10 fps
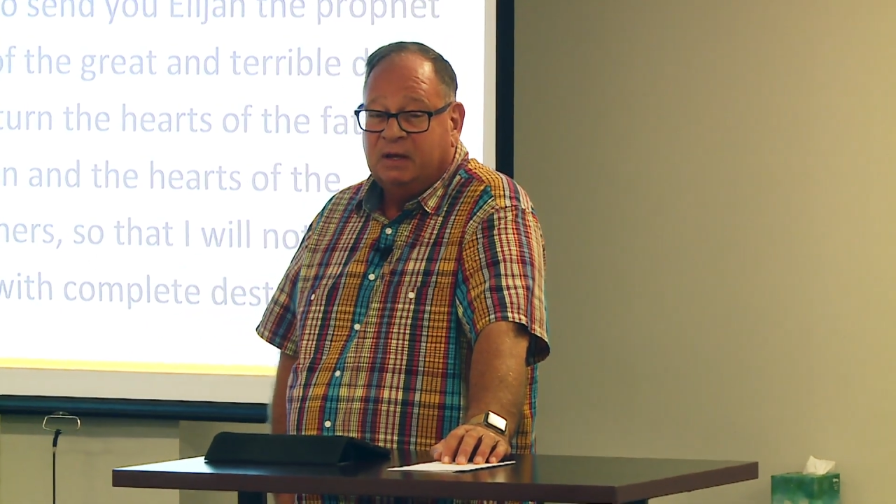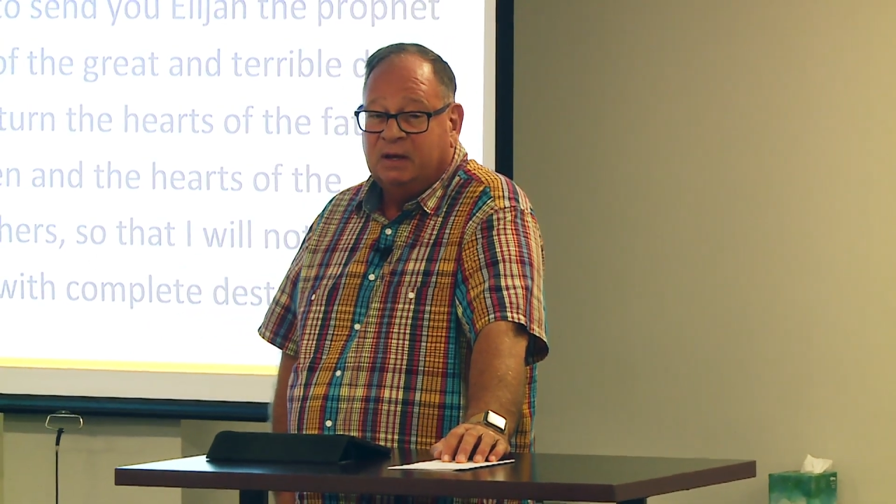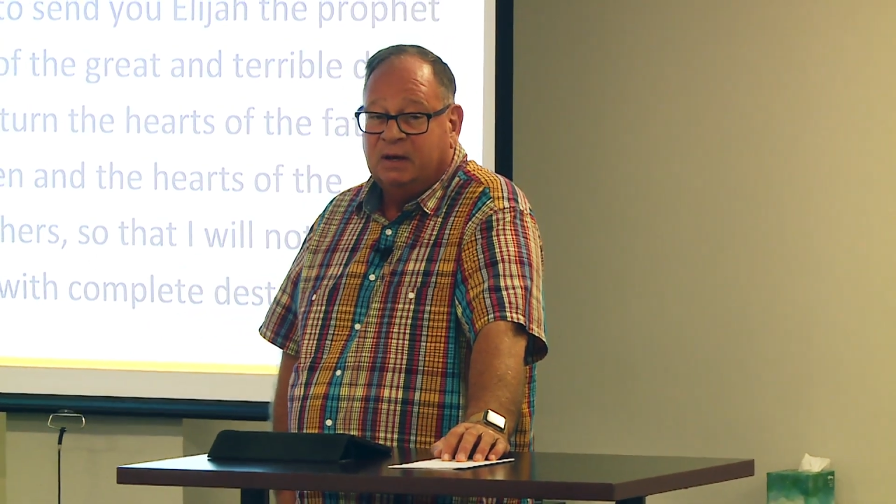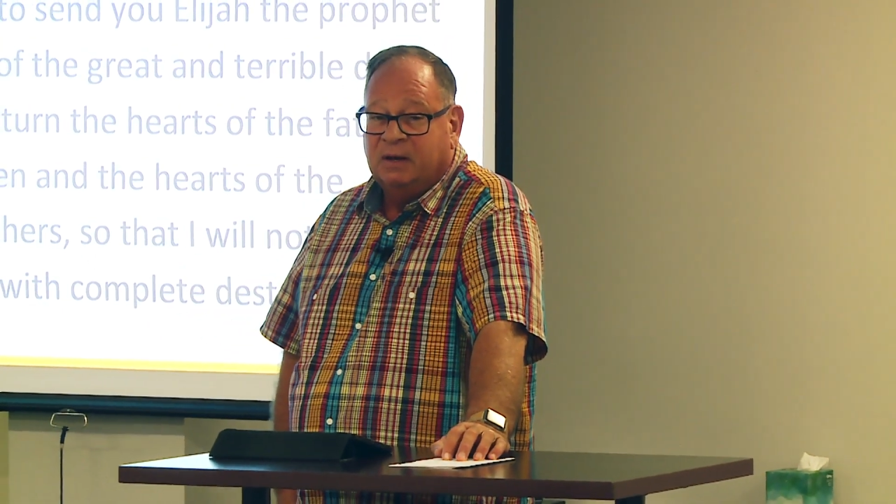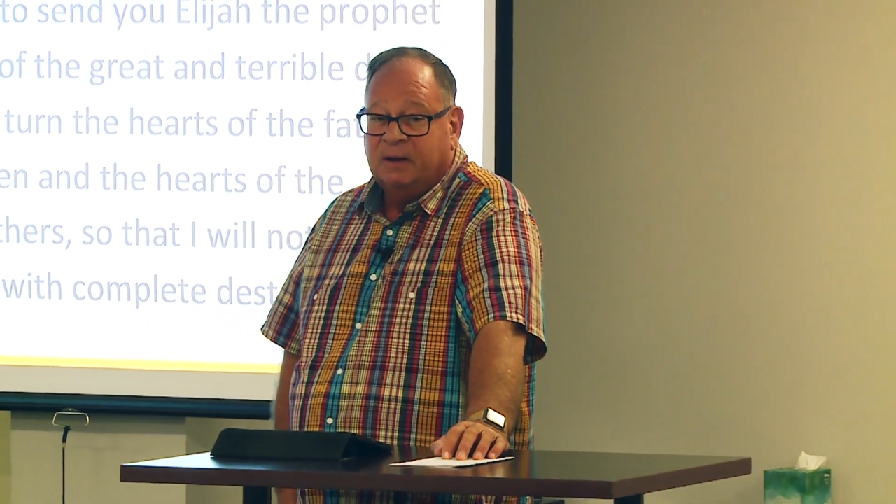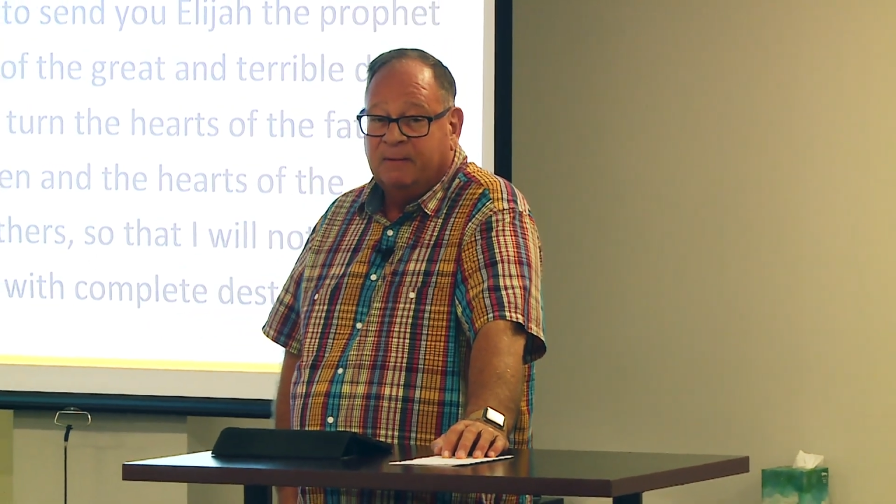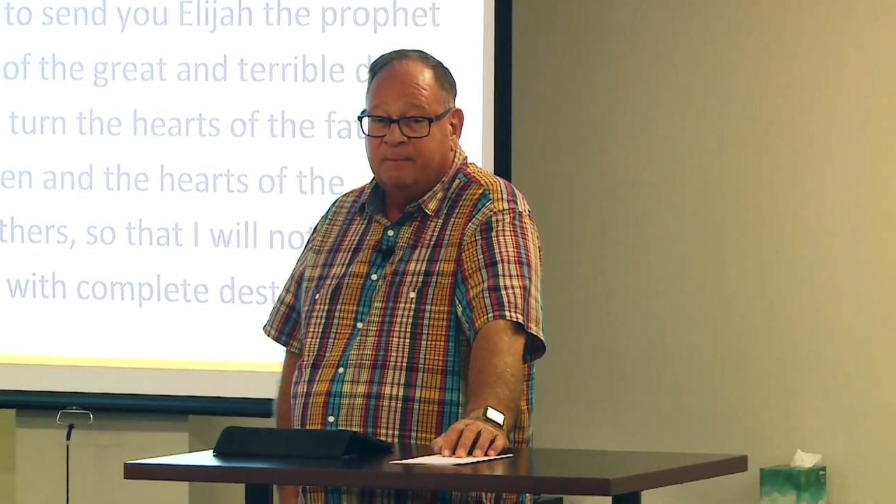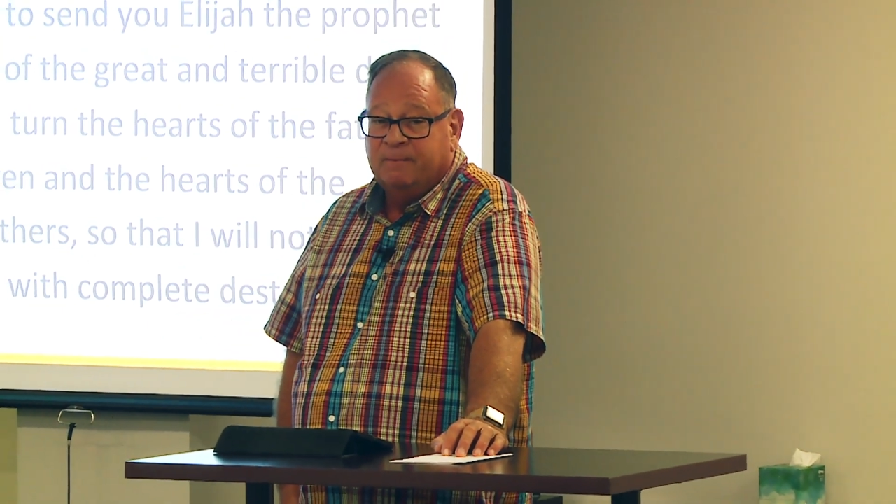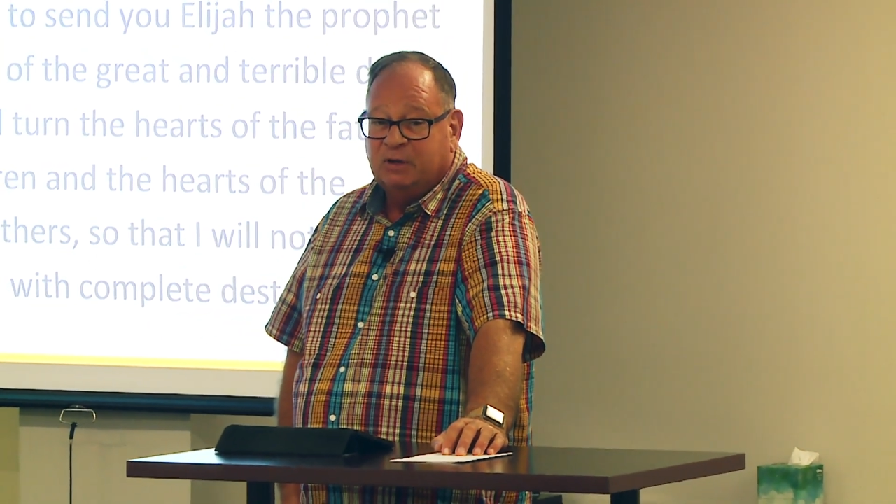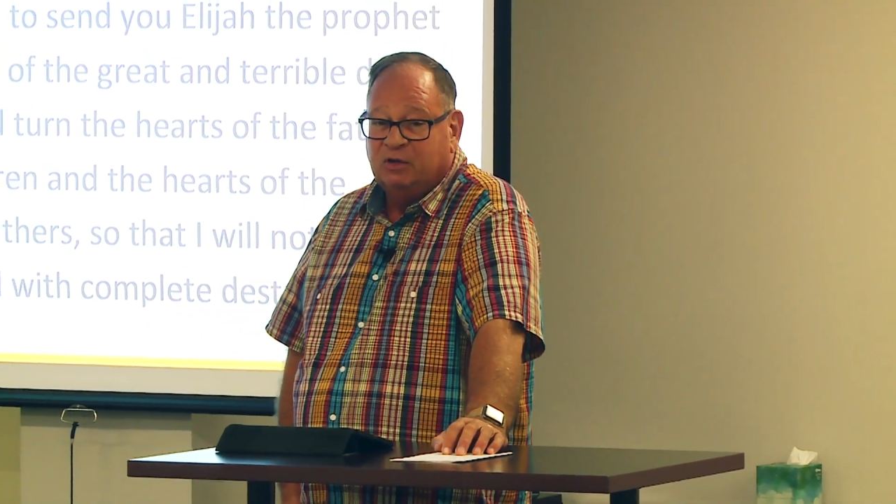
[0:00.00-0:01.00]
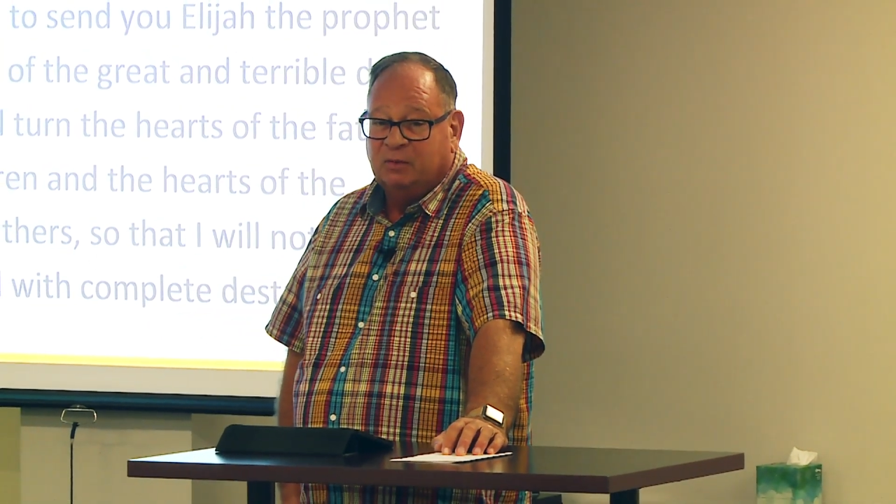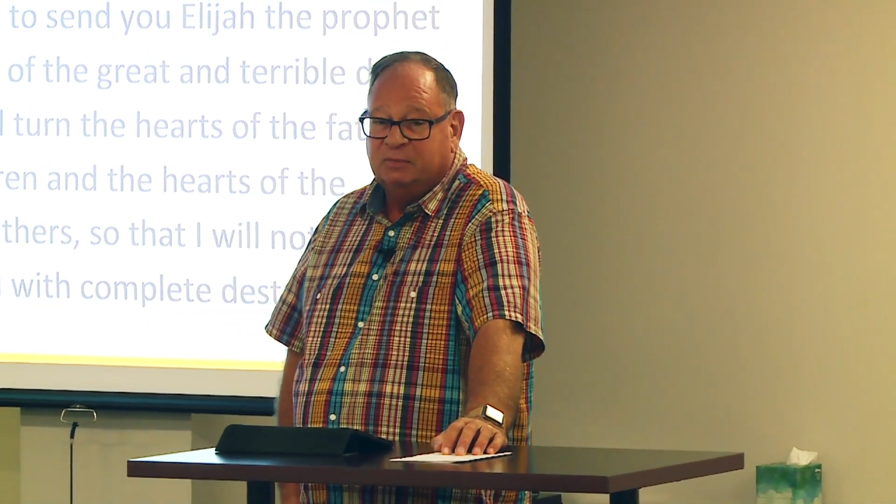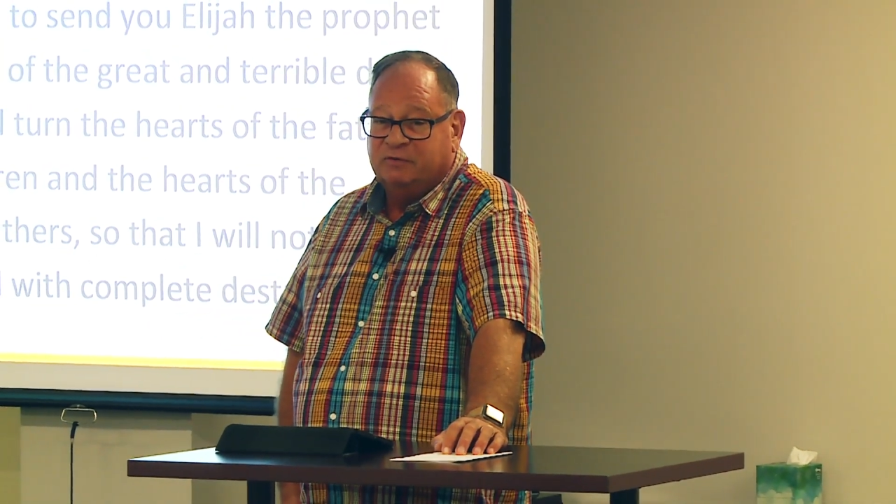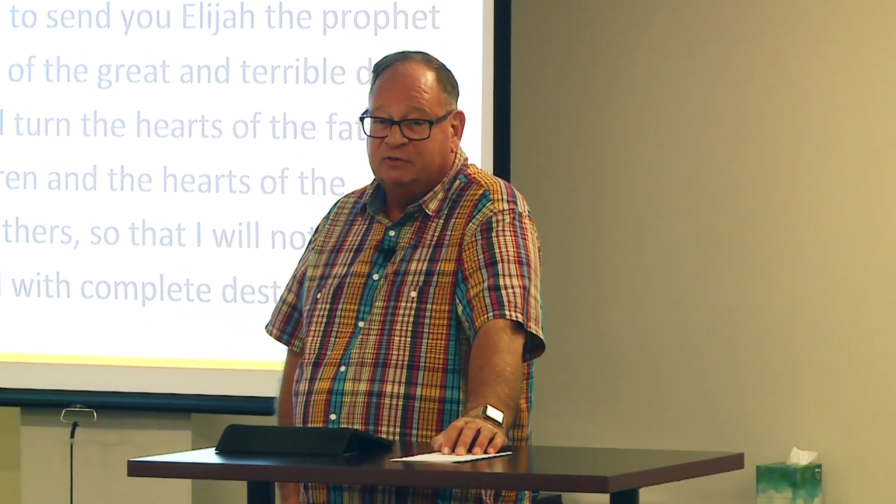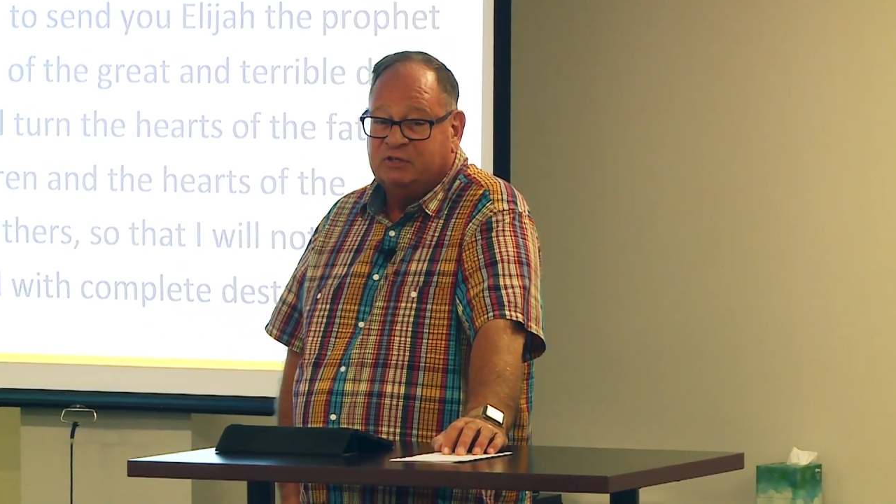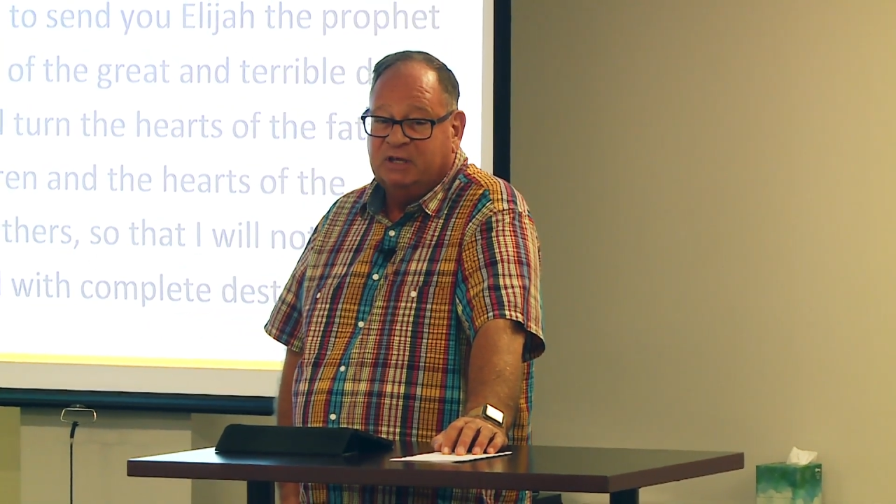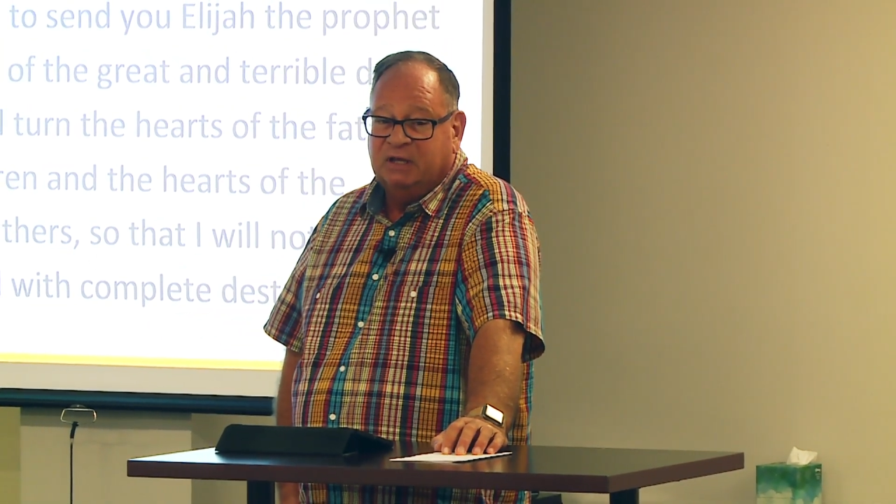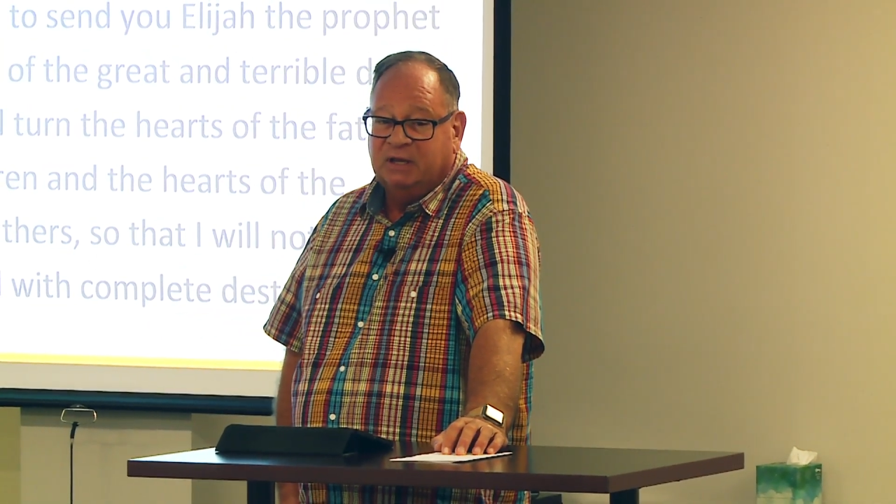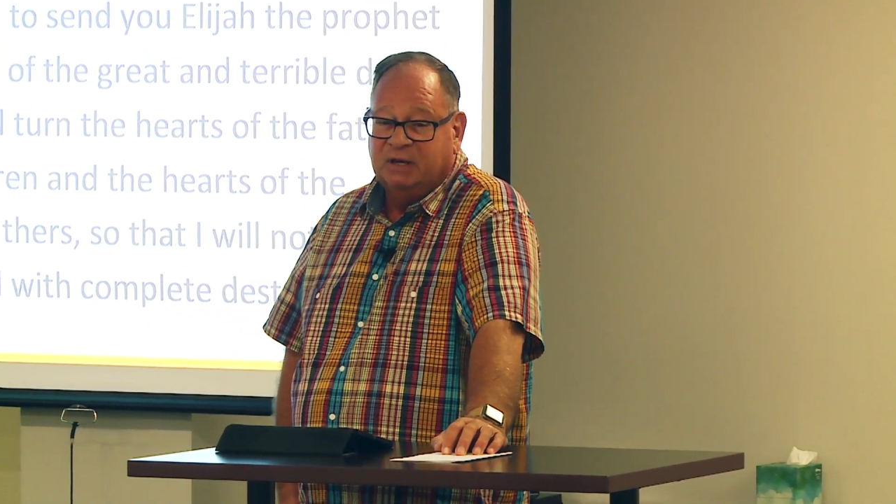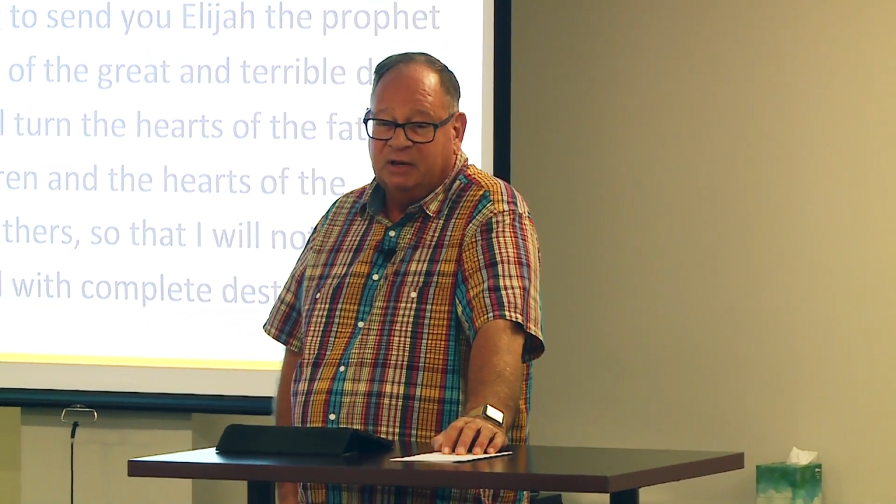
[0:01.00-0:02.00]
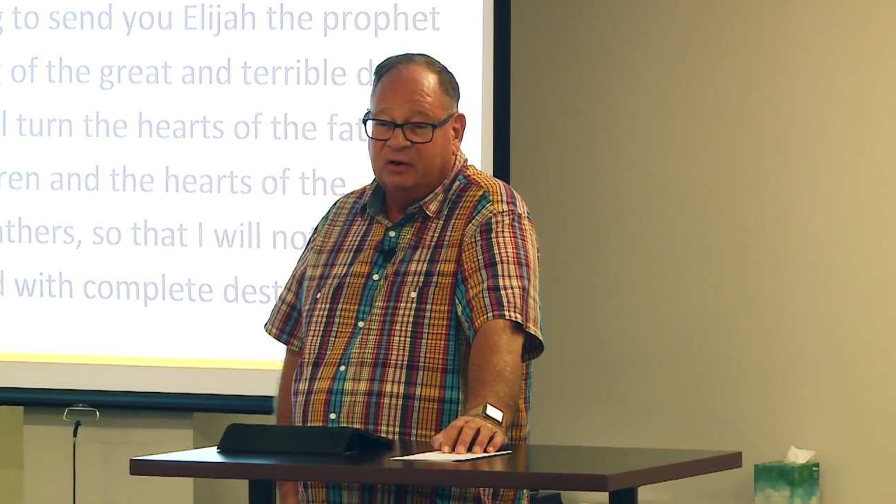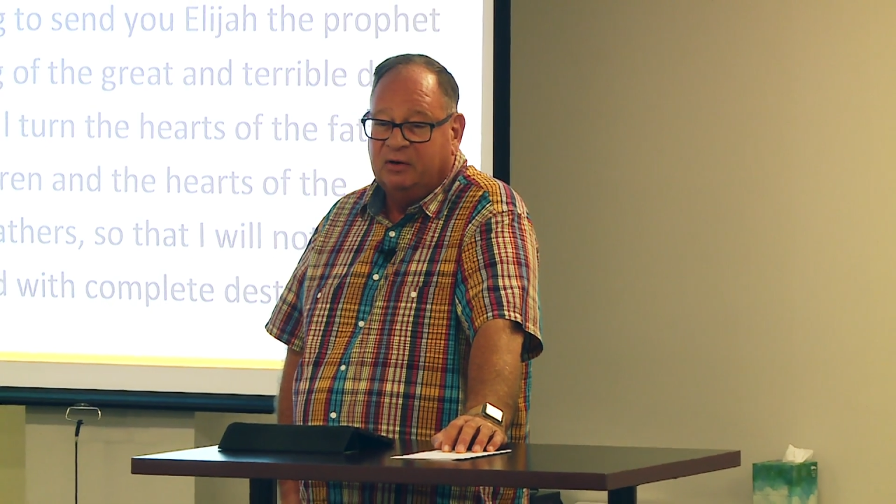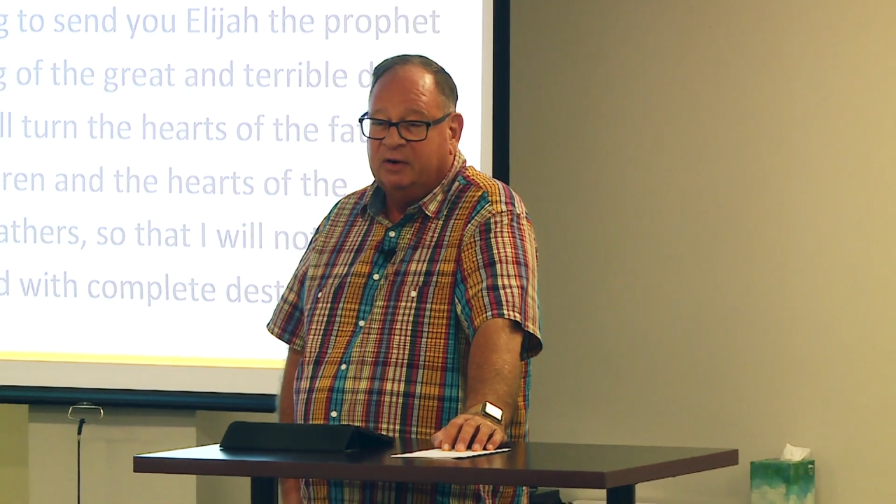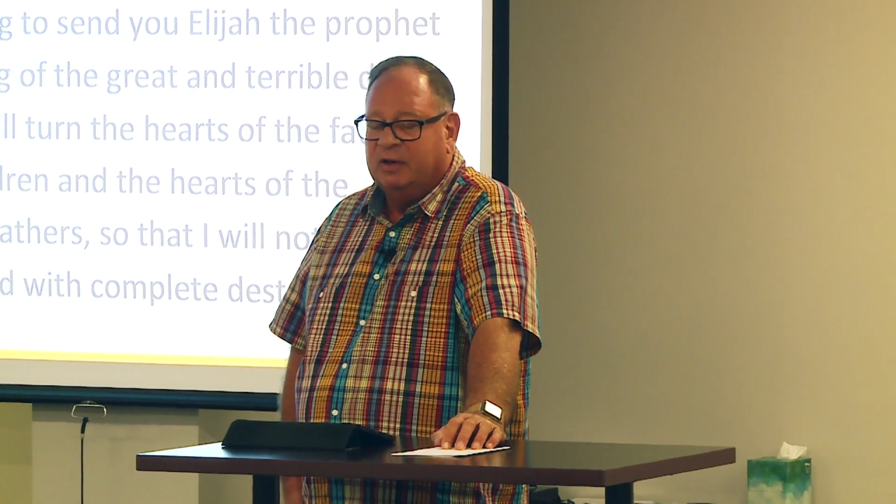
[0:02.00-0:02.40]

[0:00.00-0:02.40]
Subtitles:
in terms of seeing and hearing